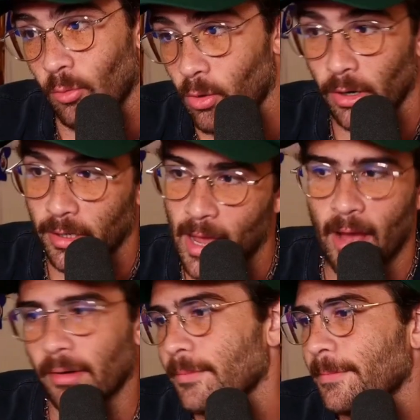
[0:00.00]
working
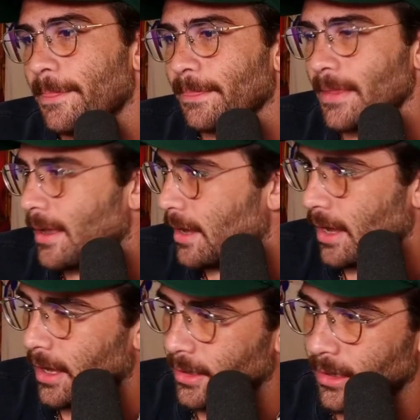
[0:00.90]
out.
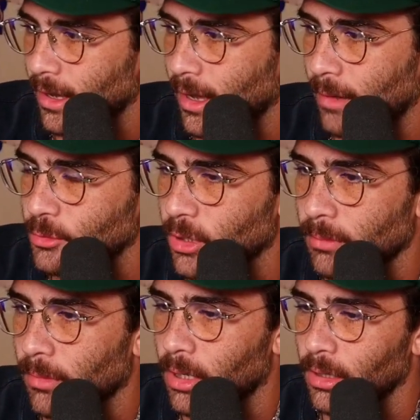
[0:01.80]
And I'm trying
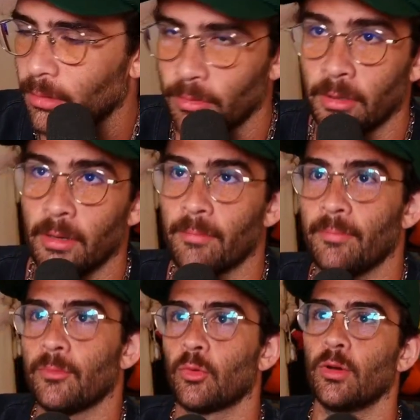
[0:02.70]
to ball up with
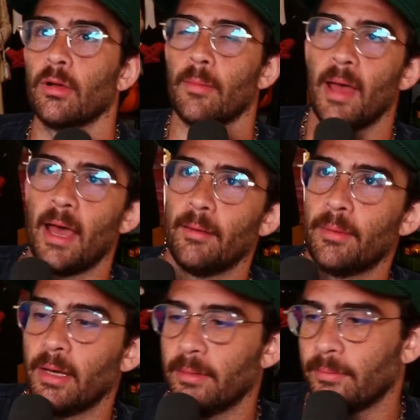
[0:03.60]
him real bad,
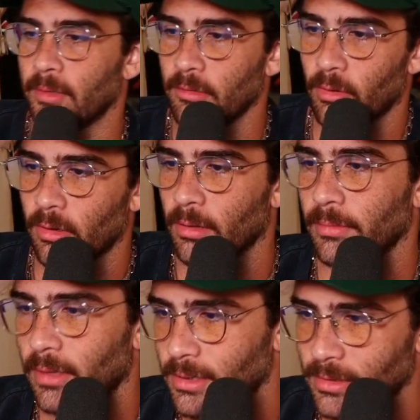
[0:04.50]
but he won't come
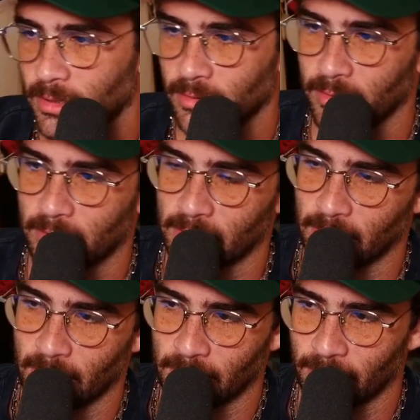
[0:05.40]
to Los Angeles because he
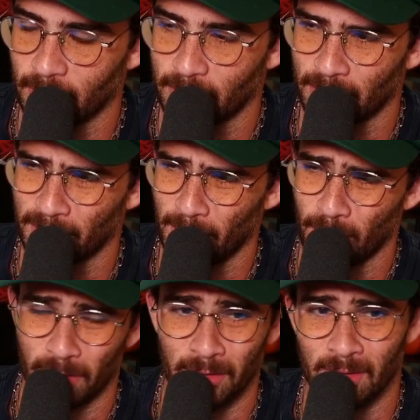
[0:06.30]
doesn't want the
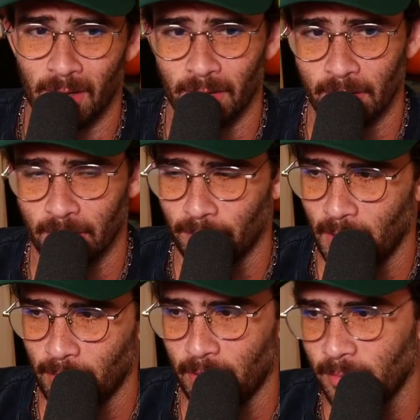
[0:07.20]
smoke. It's all good,
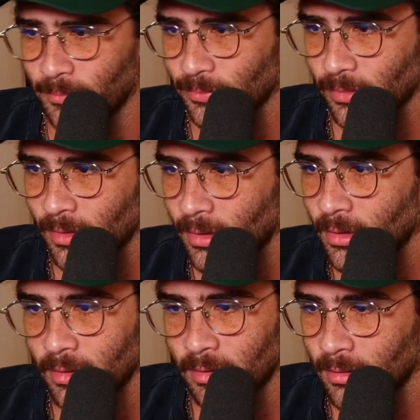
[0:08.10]
baby.
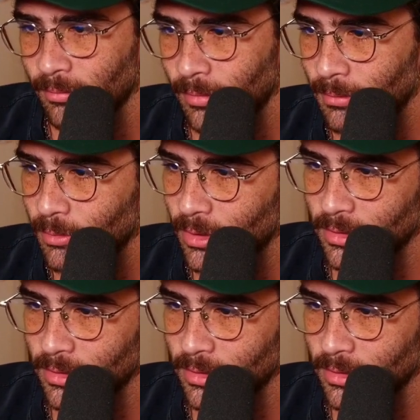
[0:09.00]
Maybe one of